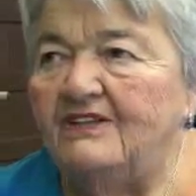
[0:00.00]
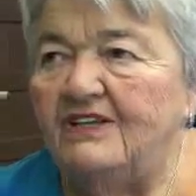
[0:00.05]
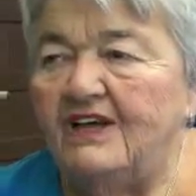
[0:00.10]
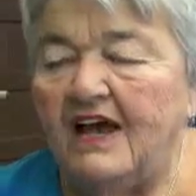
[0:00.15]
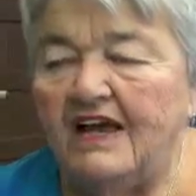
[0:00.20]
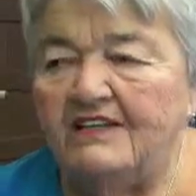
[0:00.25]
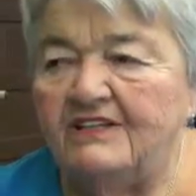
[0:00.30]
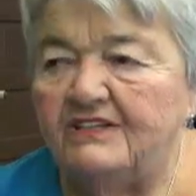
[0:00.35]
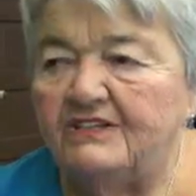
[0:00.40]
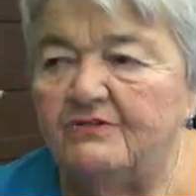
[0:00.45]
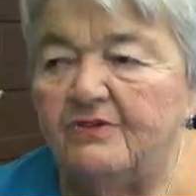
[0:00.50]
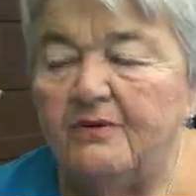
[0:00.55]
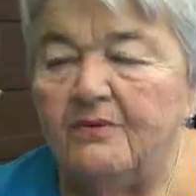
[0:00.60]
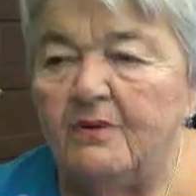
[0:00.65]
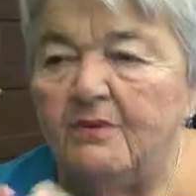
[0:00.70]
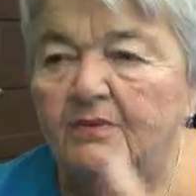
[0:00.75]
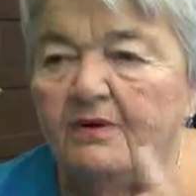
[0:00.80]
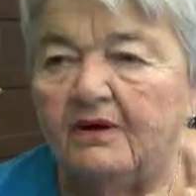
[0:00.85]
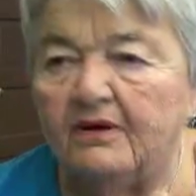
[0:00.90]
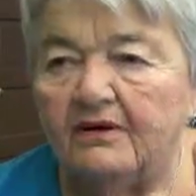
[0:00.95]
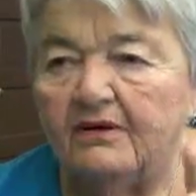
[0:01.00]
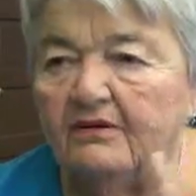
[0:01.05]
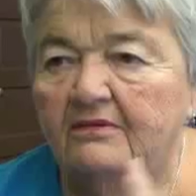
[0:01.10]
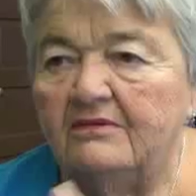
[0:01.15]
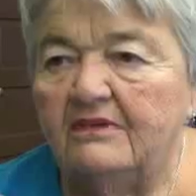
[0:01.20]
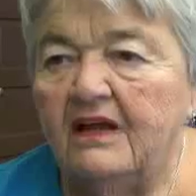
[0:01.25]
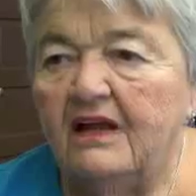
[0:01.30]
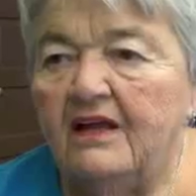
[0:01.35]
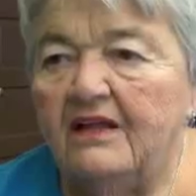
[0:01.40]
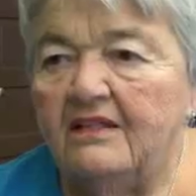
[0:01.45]
I just remember
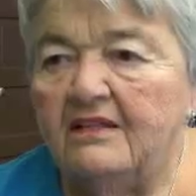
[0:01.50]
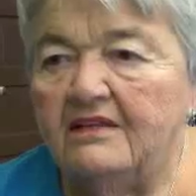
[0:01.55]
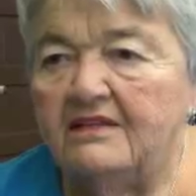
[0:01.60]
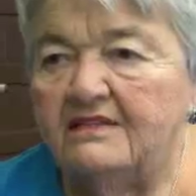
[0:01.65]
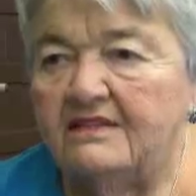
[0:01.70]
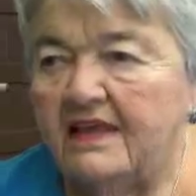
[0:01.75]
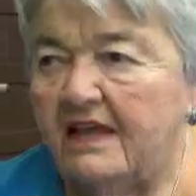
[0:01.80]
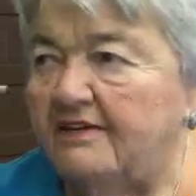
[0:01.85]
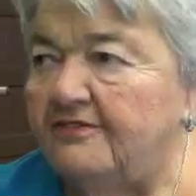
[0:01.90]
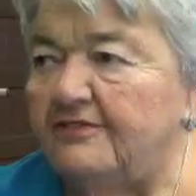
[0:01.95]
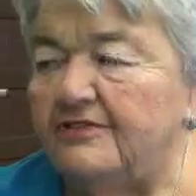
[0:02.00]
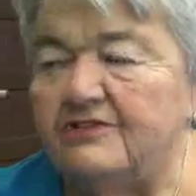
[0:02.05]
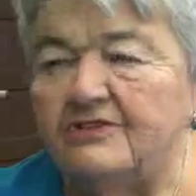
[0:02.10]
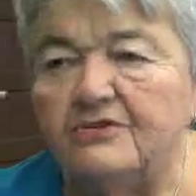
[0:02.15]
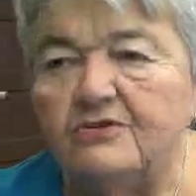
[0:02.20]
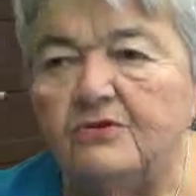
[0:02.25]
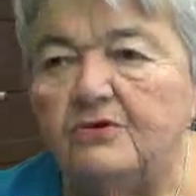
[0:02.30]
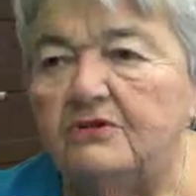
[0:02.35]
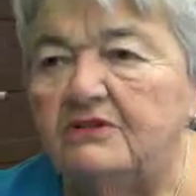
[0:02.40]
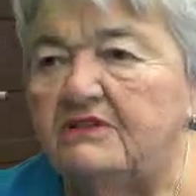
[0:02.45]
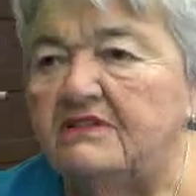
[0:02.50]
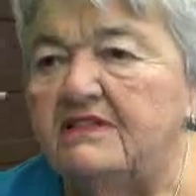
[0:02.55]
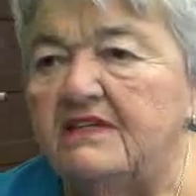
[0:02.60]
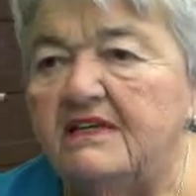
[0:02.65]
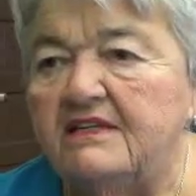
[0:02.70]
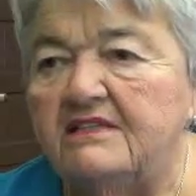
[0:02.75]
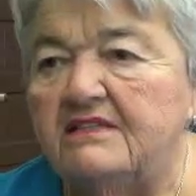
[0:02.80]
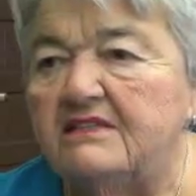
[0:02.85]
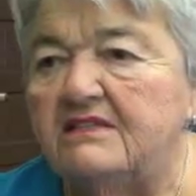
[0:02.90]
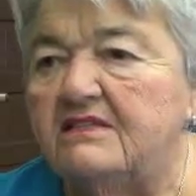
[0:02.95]
the Sanford schools
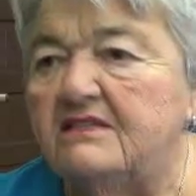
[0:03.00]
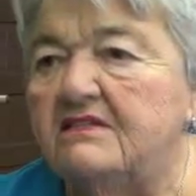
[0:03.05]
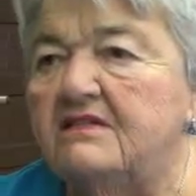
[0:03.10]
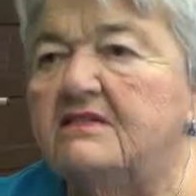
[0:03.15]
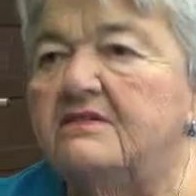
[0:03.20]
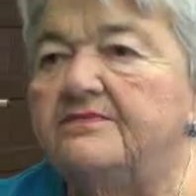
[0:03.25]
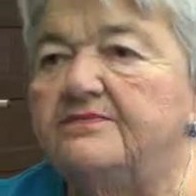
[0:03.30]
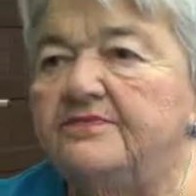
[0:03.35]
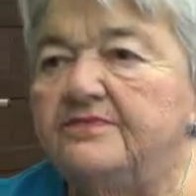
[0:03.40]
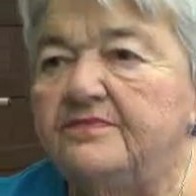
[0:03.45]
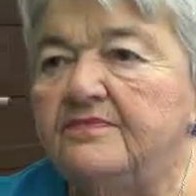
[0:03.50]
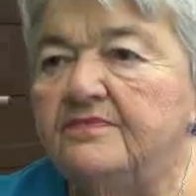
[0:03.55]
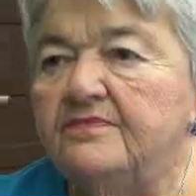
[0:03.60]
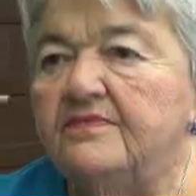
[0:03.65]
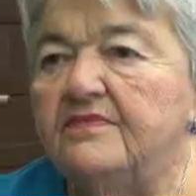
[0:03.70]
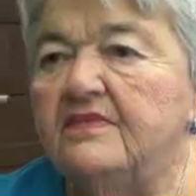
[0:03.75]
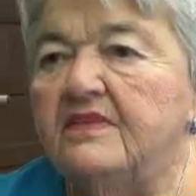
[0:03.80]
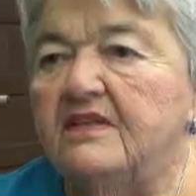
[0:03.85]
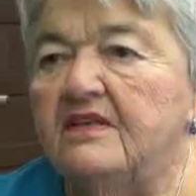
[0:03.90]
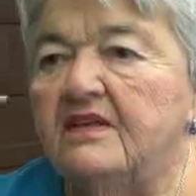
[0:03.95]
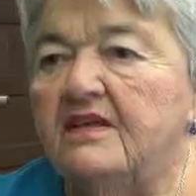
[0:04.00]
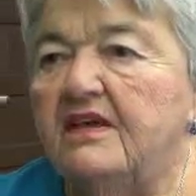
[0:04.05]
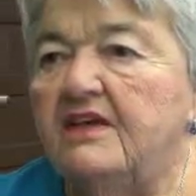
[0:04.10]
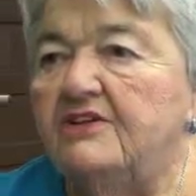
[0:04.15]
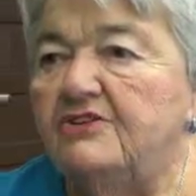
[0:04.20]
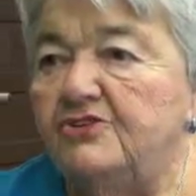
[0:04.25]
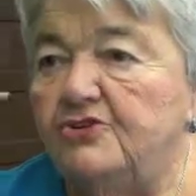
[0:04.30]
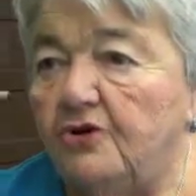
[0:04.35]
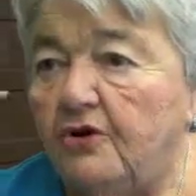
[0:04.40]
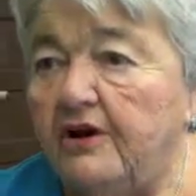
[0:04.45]
as
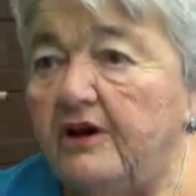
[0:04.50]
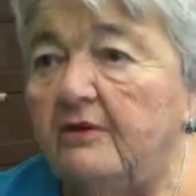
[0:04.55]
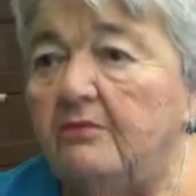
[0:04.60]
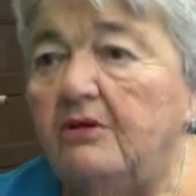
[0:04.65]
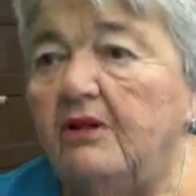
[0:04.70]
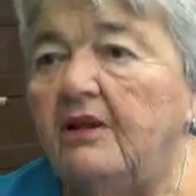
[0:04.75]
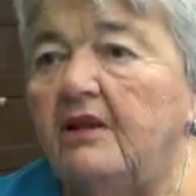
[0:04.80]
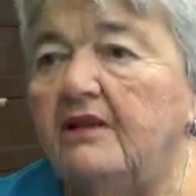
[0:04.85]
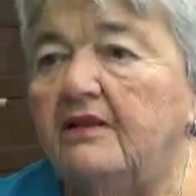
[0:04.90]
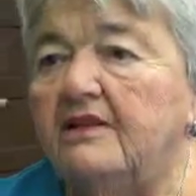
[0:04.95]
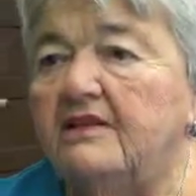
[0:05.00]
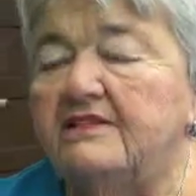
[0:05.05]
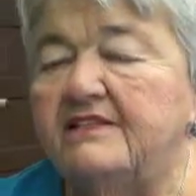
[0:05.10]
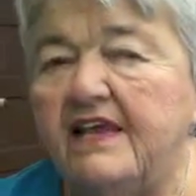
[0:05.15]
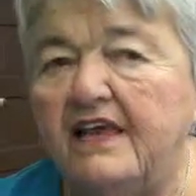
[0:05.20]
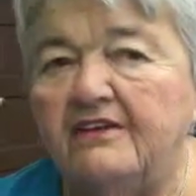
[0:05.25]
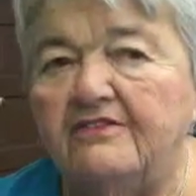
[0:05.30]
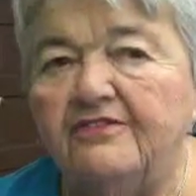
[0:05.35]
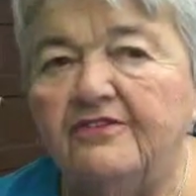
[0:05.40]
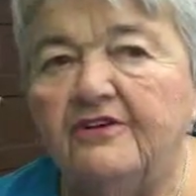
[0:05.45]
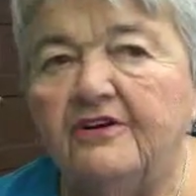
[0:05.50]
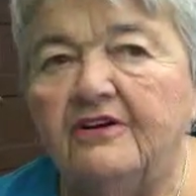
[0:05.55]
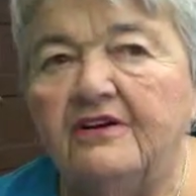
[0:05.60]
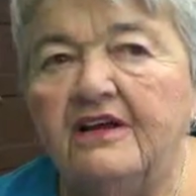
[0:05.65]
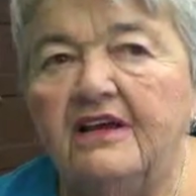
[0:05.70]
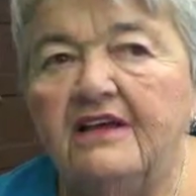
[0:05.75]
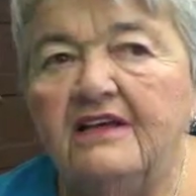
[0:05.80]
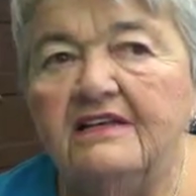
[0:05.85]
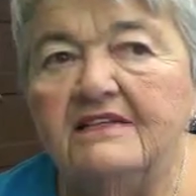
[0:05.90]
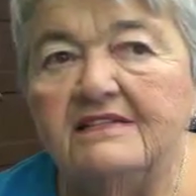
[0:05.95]
enjoyable. The
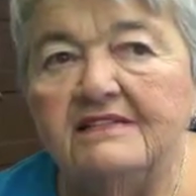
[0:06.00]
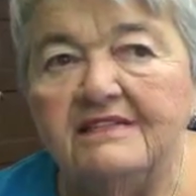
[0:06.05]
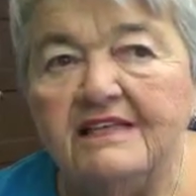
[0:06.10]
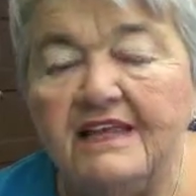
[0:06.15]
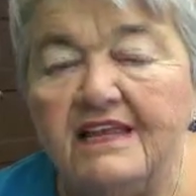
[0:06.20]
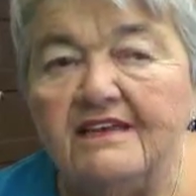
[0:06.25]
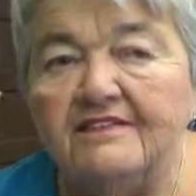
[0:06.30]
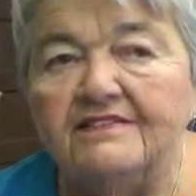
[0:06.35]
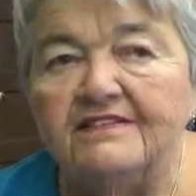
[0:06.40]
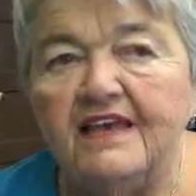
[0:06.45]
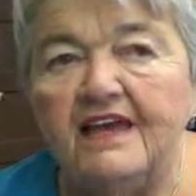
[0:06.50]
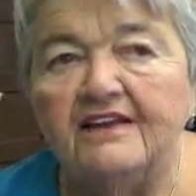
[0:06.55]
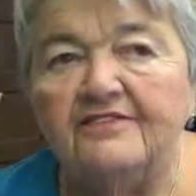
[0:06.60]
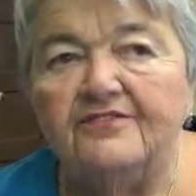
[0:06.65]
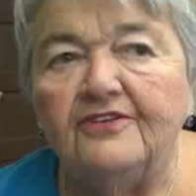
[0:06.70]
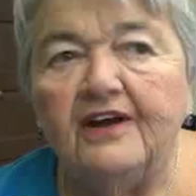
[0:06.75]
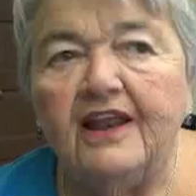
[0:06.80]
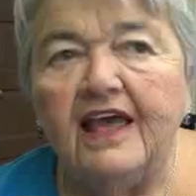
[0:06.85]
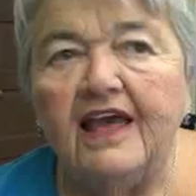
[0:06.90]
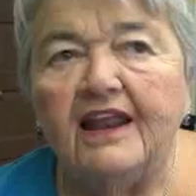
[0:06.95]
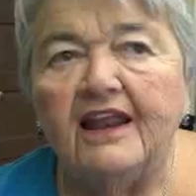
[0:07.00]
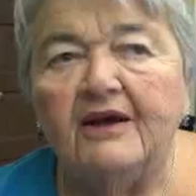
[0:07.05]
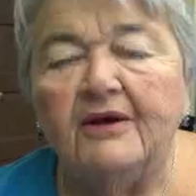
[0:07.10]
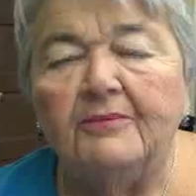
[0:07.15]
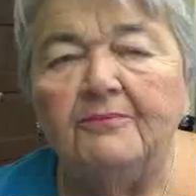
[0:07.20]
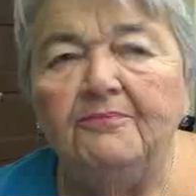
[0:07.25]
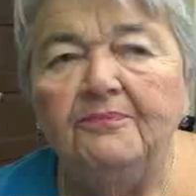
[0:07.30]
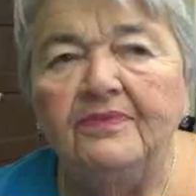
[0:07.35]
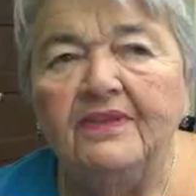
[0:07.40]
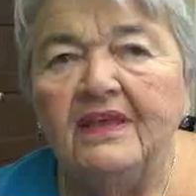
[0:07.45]
city of Sanford had a
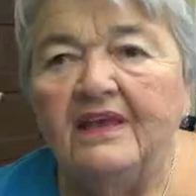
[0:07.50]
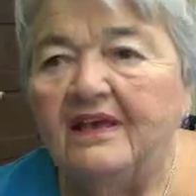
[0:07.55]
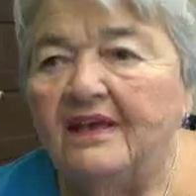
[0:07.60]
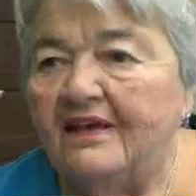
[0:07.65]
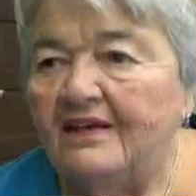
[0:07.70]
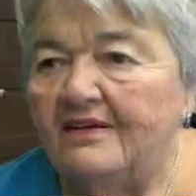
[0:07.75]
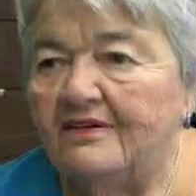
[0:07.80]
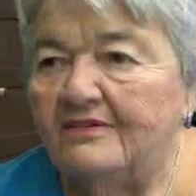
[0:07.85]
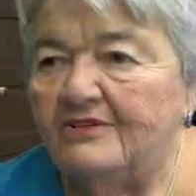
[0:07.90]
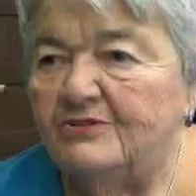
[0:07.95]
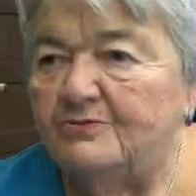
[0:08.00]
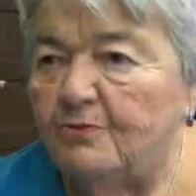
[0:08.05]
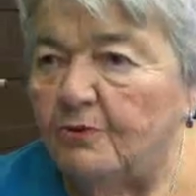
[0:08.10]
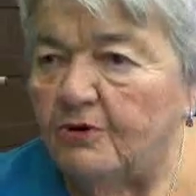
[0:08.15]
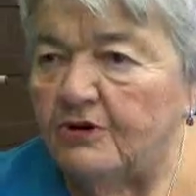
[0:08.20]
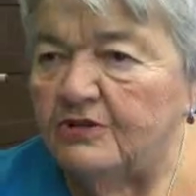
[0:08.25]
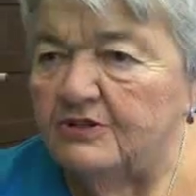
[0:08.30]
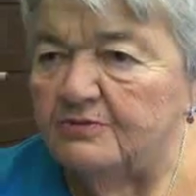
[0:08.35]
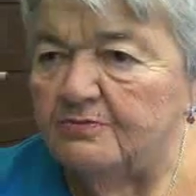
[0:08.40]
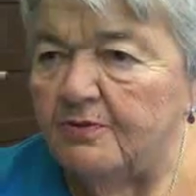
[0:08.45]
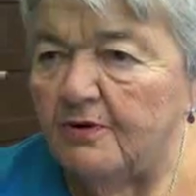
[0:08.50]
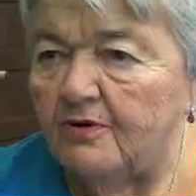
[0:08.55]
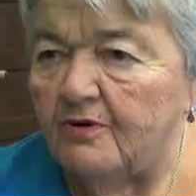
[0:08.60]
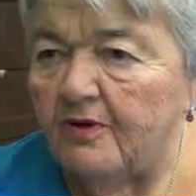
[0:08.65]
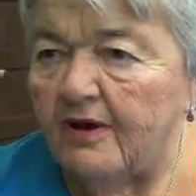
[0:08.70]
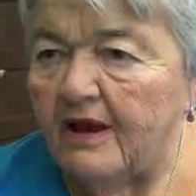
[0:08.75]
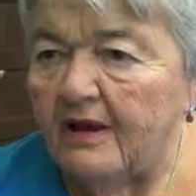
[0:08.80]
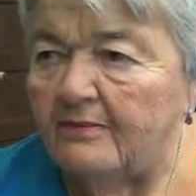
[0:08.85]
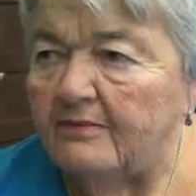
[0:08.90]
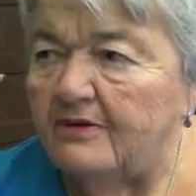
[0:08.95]
sports
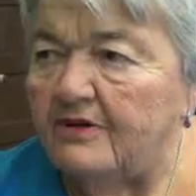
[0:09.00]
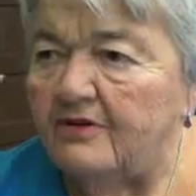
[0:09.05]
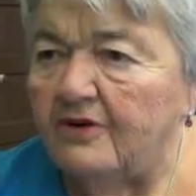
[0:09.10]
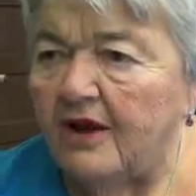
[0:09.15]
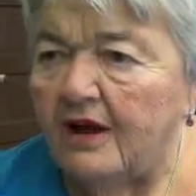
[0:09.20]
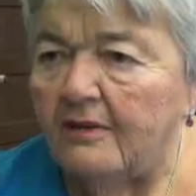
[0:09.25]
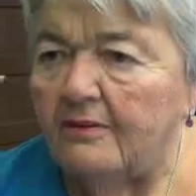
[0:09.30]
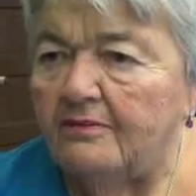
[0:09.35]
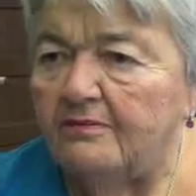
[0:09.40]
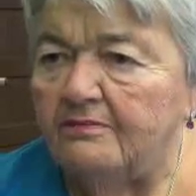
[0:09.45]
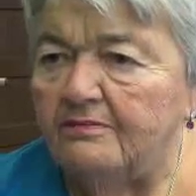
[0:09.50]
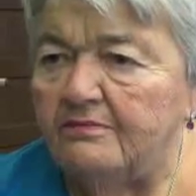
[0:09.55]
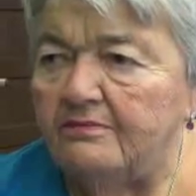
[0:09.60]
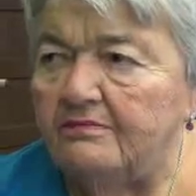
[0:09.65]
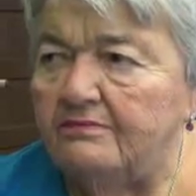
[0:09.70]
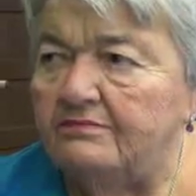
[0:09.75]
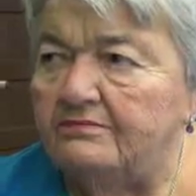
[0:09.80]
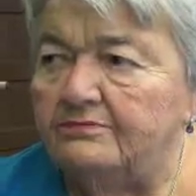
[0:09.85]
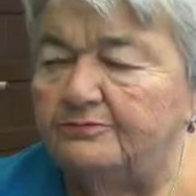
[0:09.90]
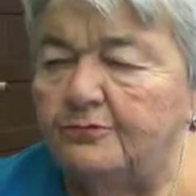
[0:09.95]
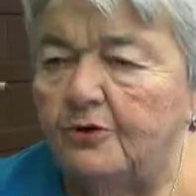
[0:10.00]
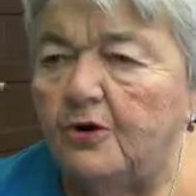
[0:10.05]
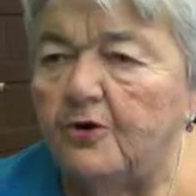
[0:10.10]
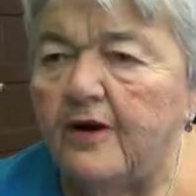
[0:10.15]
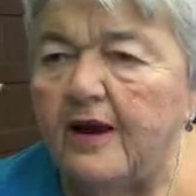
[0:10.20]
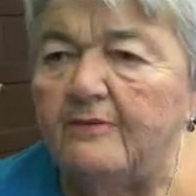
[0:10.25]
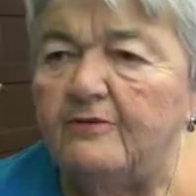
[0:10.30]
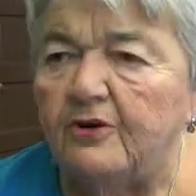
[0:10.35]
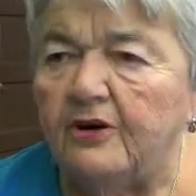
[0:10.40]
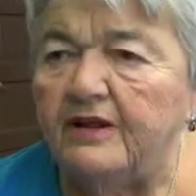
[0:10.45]
program
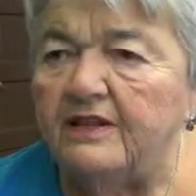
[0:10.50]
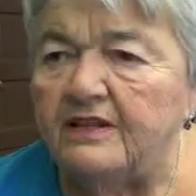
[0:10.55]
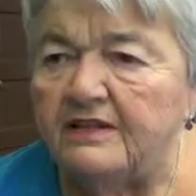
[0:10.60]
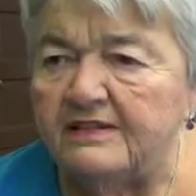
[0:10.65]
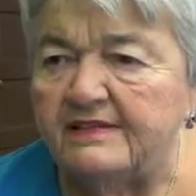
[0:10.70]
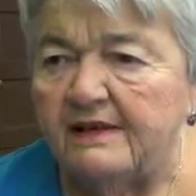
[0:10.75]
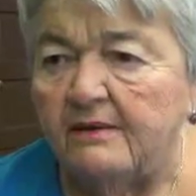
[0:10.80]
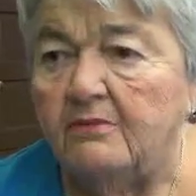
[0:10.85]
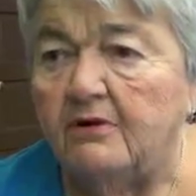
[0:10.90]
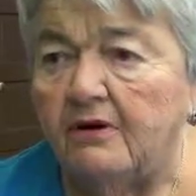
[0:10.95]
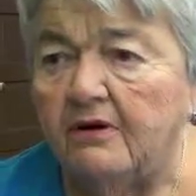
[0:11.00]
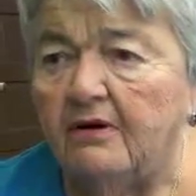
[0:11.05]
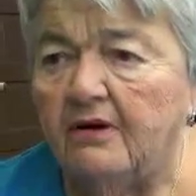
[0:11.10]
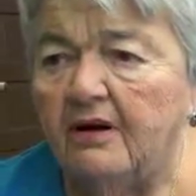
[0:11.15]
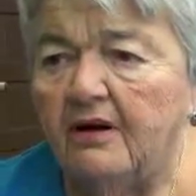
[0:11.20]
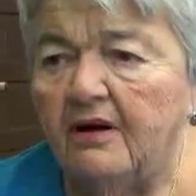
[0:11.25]
during the summer